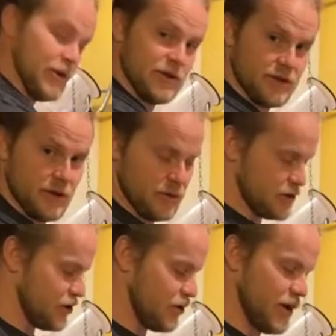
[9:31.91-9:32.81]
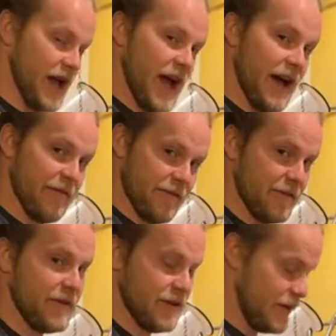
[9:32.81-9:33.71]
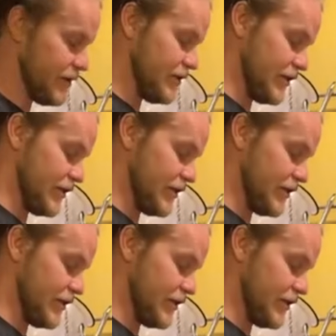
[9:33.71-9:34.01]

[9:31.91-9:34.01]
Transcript: So we're just doing half the